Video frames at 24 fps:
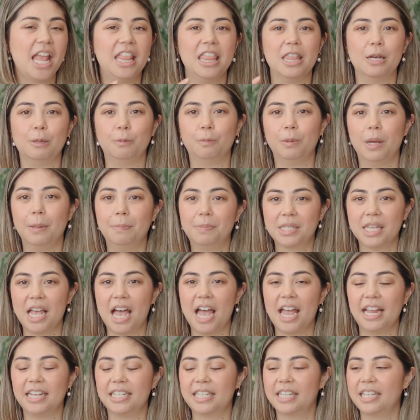and the
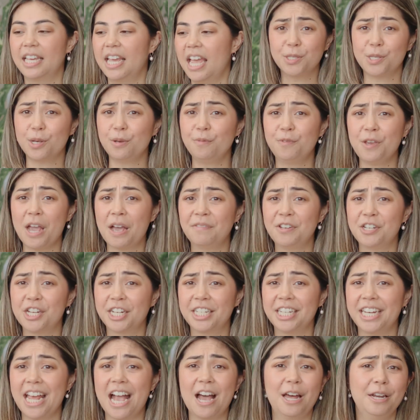website. So if you haven't
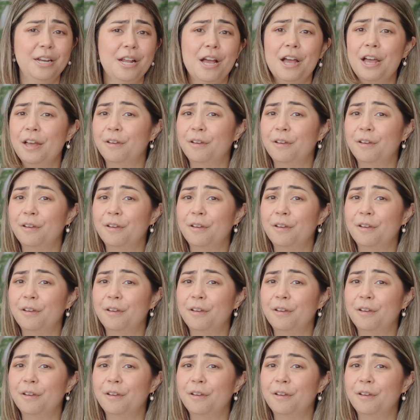checked it out,